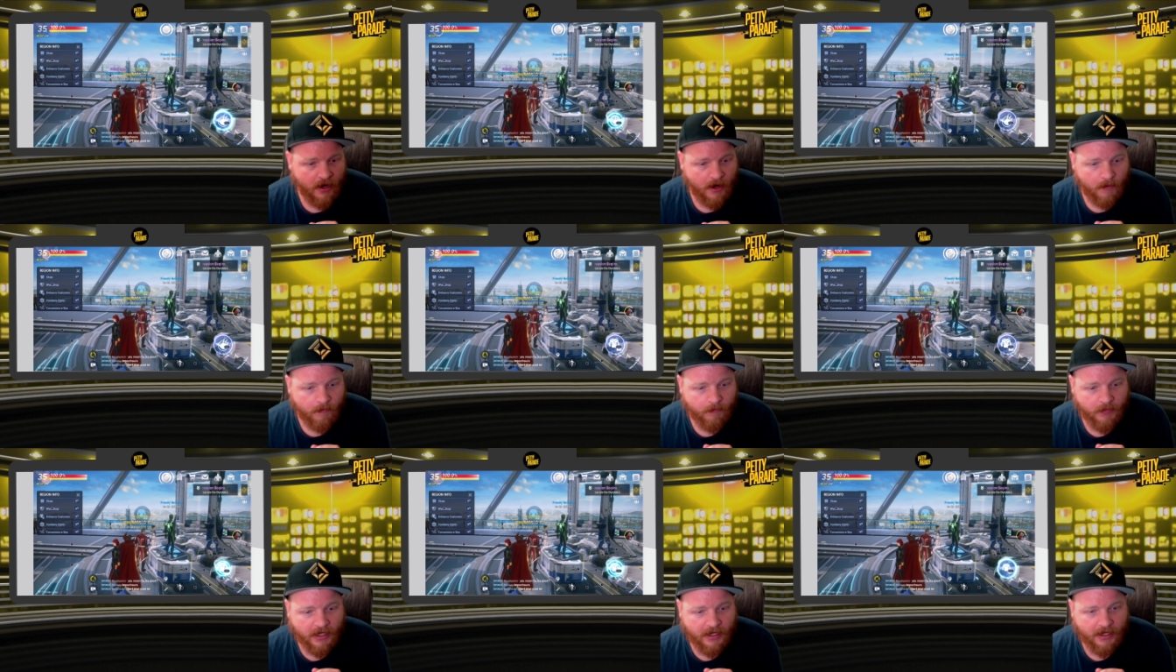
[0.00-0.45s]

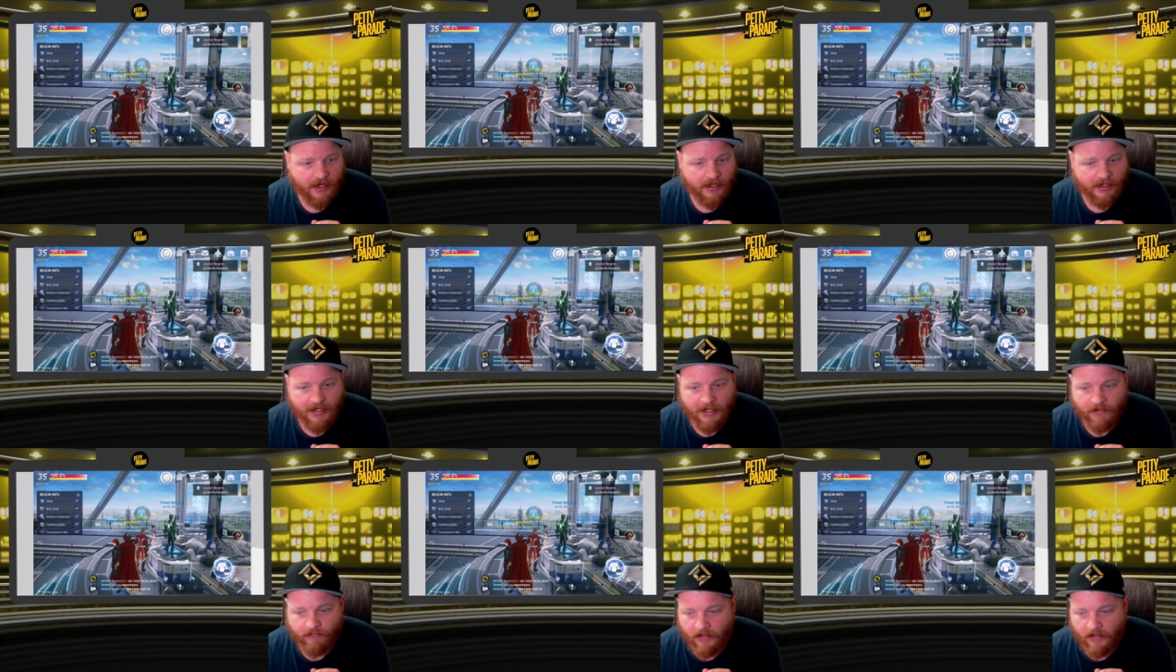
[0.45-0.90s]
But
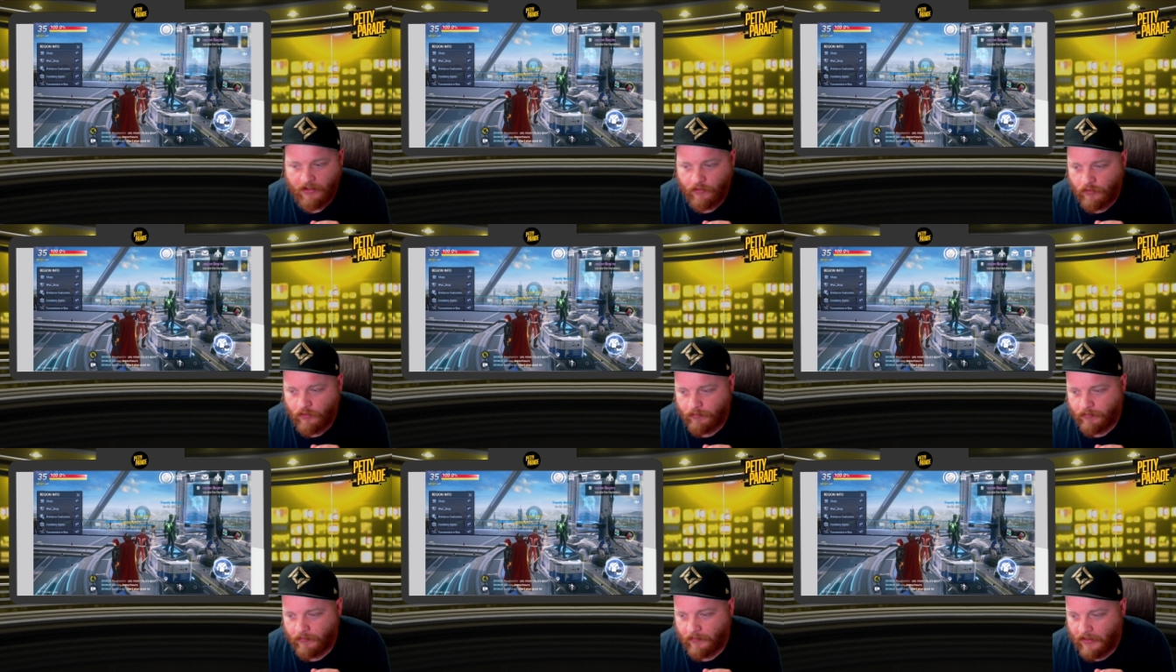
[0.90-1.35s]
if I,
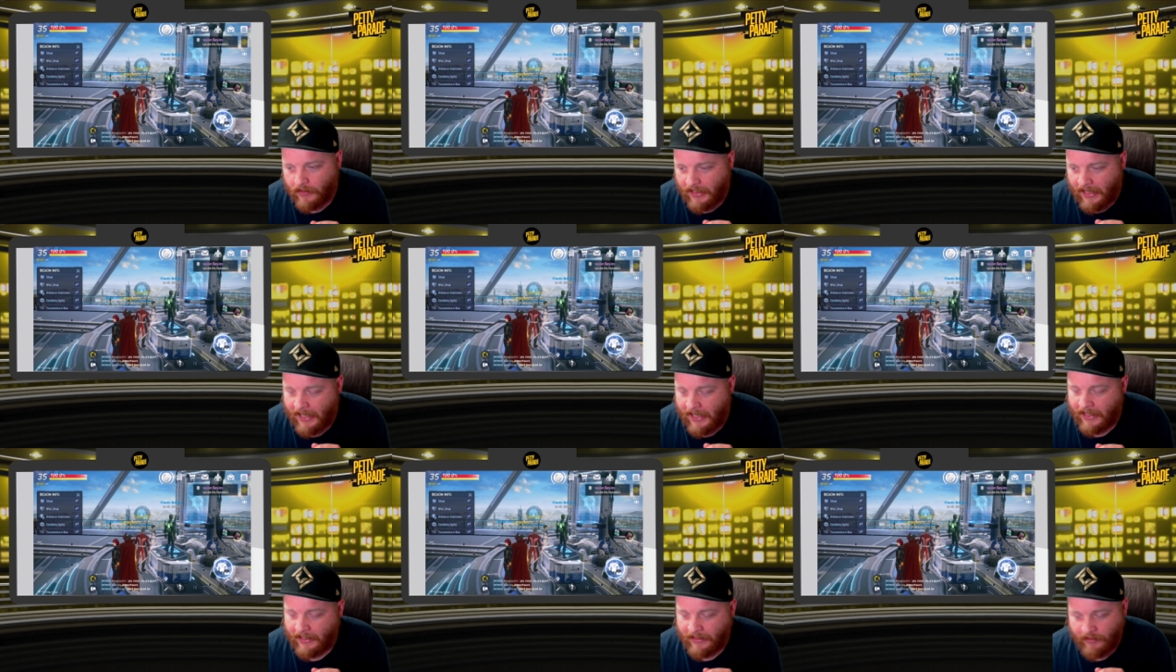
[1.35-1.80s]

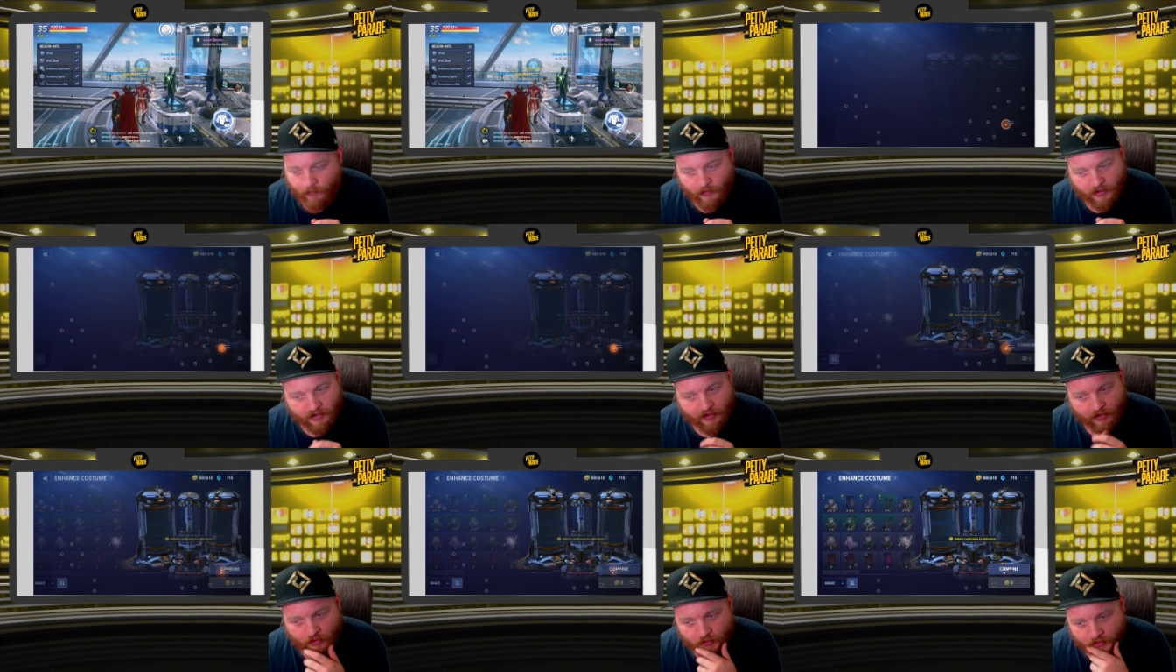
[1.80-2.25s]
and I didn't
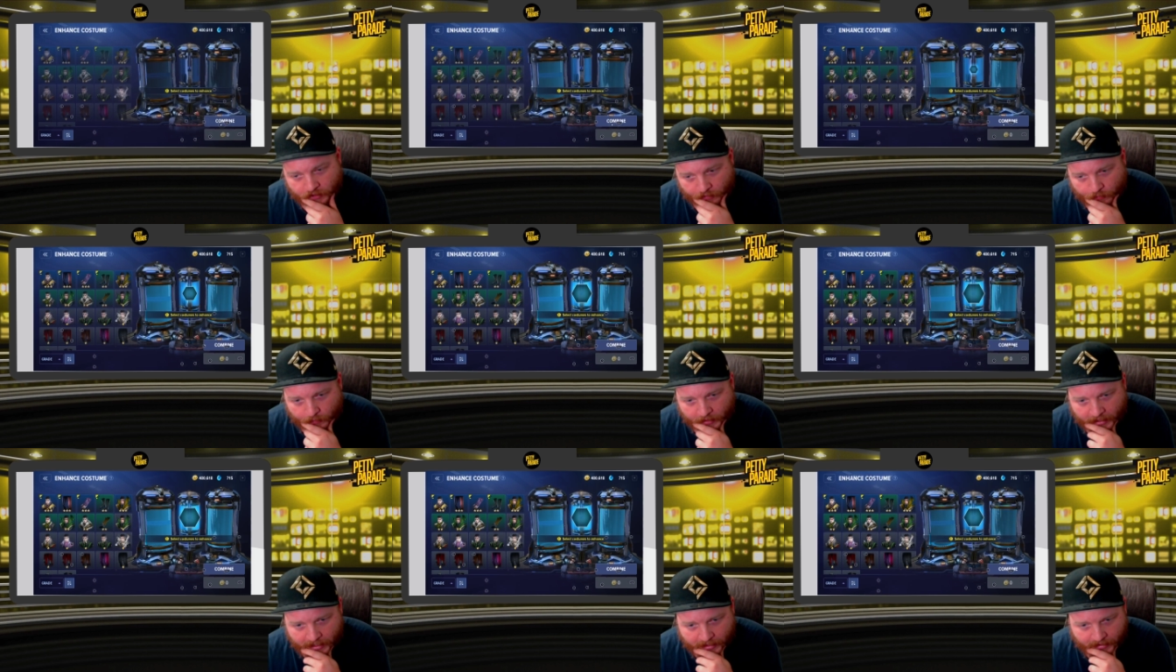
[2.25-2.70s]
want to close all the
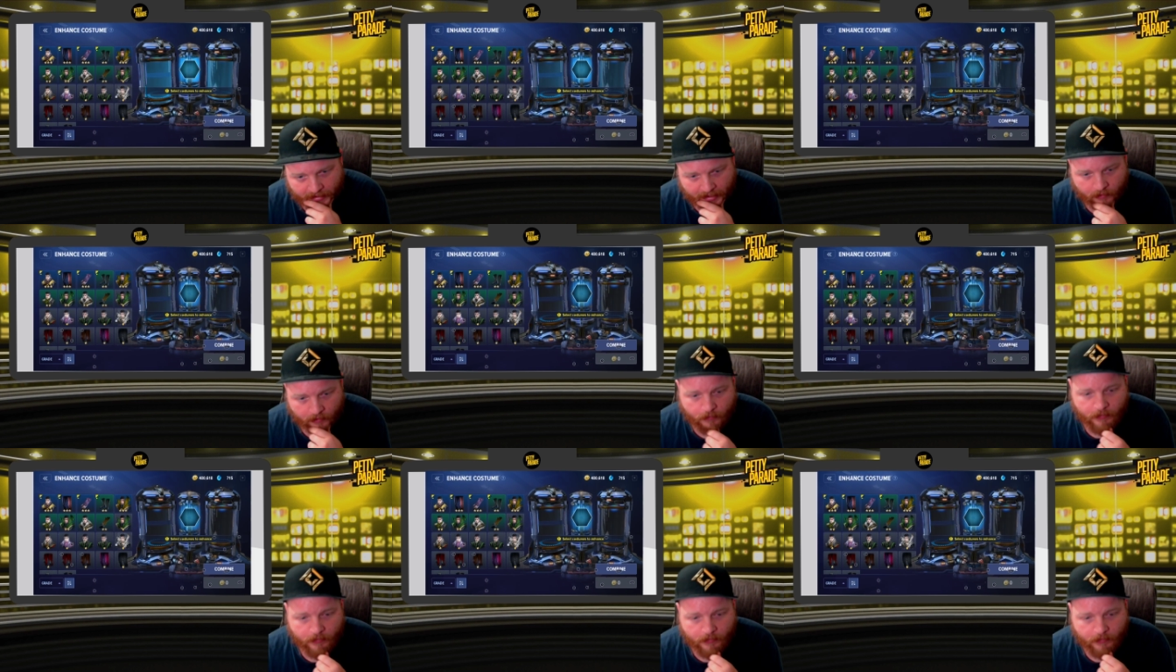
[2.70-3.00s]
way out of that.